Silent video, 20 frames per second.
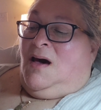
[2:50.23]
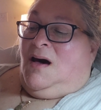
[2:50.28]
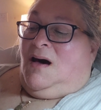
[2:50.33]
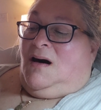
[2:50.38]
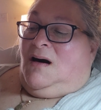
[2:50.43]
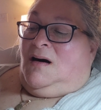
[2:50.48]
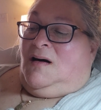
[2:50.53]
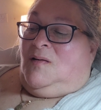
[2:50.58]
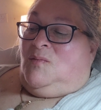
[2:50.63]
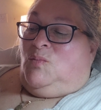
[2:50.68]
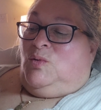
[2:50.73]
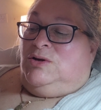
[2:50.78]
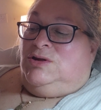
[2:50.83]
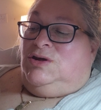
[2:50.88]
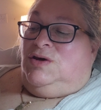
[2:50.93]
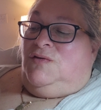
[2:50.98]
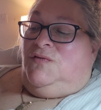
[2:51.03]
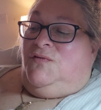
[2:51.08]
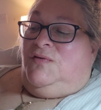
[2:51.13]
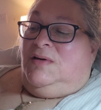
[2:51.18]
When
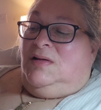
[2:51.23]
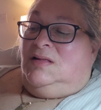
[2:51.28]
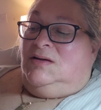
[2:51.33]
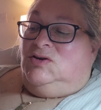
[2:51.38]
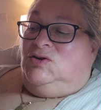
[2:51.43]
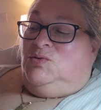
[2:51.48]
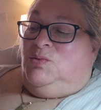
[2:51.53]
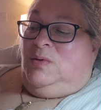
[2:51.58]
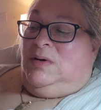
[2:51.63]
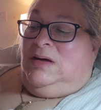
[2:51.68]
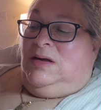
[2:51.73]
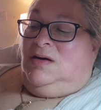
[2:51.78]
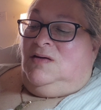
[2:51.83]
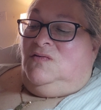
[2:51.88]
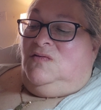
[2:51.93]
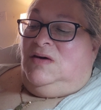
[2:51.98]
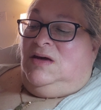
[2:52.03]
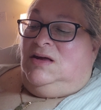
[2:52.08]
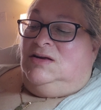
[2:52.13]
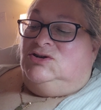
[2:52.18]
you feel a twinge
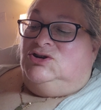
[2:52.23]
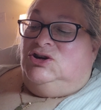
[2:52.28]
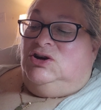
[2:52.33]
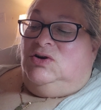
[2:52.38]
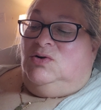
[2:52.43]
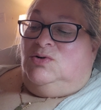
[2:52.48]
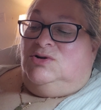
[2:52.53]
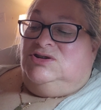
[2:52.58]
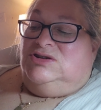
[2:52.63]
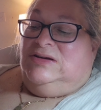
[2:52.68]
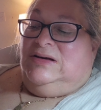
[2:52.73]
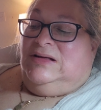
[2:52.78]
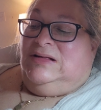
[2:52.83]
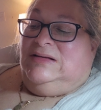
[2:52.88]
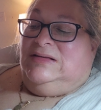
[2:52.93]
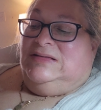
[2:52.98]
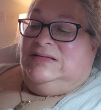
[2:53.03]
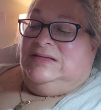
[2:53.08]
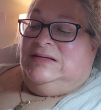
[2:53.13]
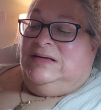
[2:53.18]
of envy or
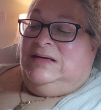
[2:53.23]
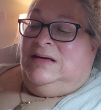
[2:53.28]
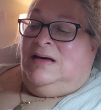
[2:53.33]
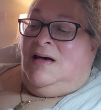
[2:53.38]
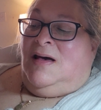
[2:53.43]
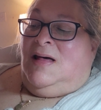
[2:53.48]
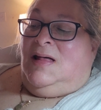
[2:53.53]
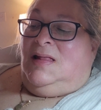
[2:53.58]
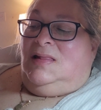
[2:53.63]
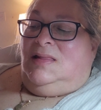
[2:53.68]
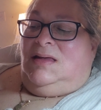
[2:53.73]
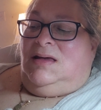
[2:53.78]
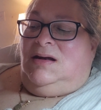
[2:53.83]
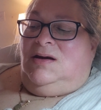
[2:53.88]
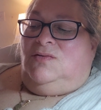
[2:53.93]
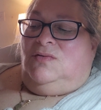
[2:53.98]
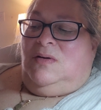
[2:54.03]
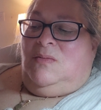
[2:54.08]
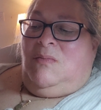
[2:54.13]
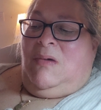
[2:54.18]
jealousy, let
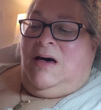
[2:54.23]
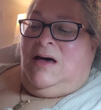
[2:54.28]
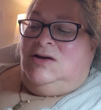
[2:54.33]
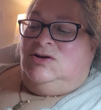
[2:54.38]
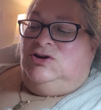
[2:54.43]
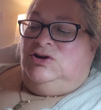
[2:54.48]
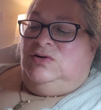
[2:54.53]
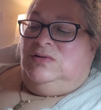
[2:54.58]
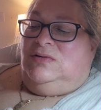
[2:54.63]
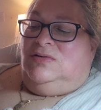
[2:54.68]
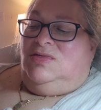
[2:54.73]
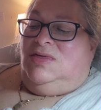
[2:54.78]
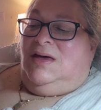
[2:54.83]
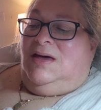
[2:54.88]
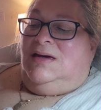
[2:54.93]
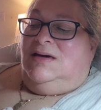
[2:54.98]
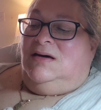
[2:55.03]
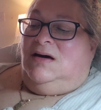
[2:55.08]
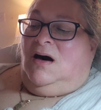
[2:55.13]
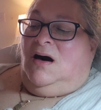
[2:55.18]
it remind you to
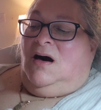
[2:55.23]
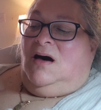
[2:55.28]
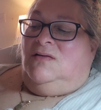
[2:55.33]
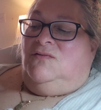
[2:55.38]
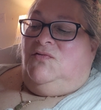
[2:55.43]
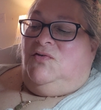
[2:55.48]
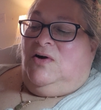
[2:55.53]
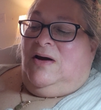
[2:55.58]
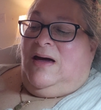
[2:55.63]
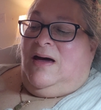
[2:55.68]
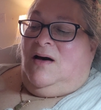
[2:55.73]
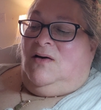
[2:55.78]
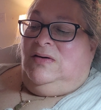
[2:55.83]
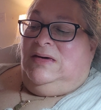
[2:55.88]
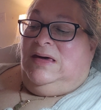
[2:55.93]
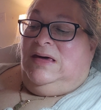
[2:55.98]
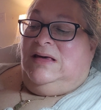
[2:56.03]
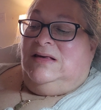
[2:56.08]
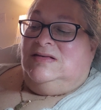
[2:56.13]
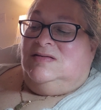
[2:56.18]
thank God for how
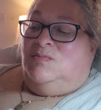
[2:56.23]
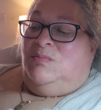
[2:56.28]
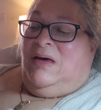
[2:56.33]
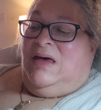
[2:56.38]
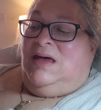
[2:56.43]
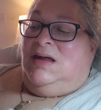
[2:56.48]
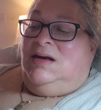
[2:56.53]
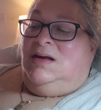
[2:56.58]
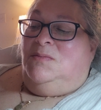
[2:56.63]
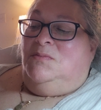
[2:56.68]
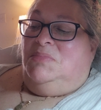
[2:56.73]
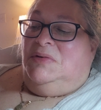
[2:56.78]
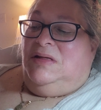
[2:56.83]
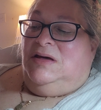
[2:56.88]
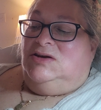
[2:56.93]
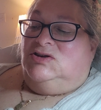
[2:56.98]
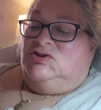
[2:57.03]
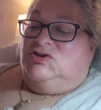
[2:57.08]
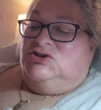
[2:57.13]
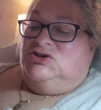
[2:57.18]
He has made and
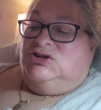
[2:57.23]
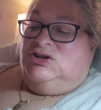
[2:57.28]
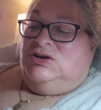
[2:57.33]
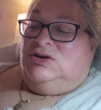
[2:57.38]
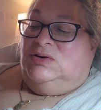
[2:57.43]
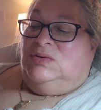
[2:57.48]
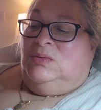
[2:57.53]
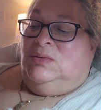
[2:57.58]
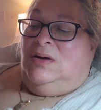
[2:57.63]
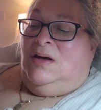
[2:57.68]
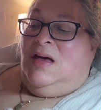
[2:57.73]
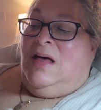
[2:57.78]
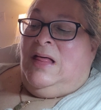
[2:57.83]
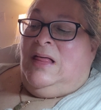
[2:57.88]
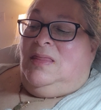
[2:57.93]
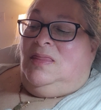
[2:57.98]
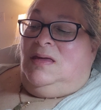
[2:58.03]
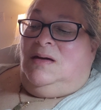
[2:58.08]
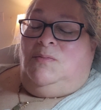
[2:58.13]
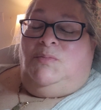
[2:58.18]
blessed you.
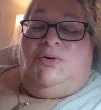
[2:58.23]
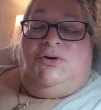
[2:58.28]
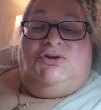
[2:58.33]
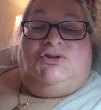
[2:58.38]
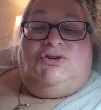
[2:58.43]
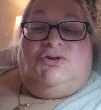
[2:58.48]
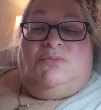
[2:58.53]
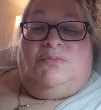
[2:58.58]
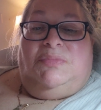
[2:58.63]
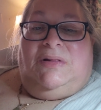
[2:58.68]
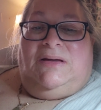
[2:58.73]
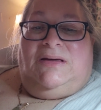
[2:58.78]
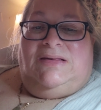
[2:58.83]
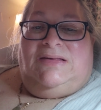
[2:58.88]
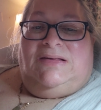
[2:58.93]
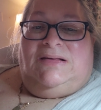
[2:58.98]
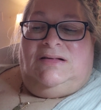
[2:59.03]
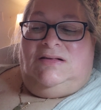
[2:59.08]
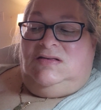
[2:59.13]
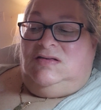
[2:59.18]
Then put your
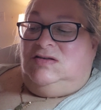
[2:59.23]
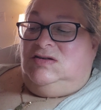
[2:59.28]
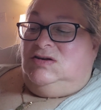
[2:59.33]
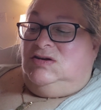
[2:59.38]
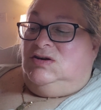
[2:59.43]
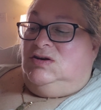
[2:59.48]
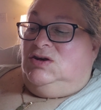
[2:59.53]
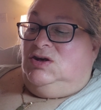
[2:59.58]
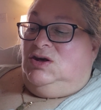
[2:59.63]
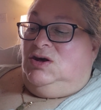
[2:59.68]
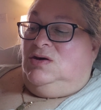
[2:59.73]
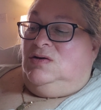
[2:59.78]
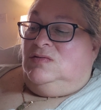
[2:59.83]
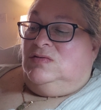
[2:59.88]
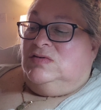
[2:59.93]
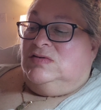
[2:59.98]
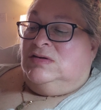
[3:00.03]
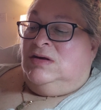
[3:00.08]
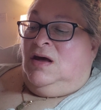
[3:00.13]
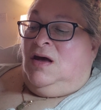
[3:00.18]
blessings to
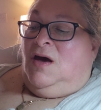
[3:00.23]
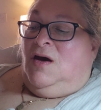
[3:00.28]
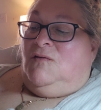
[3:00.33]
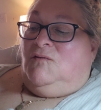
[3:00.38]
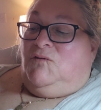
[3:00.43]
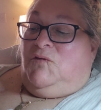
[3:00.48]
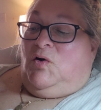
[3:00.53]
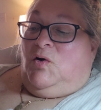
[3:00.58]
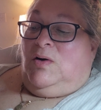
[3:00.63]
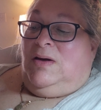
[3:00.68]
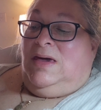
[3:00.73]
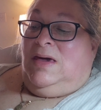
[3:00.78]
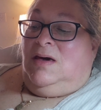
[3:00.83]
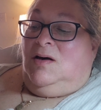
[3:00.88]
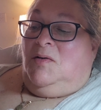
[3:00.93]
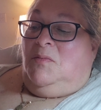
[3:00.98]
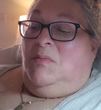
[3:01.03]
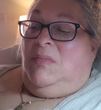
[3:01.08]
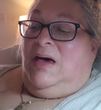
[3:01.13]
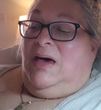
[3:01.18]
use for
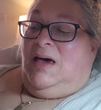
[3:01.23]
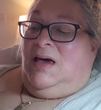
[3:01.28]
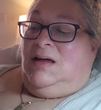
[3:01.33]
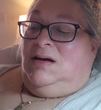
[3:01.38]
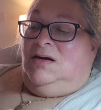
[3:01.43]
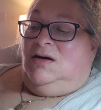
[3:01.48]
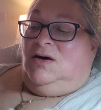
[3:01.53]
Him and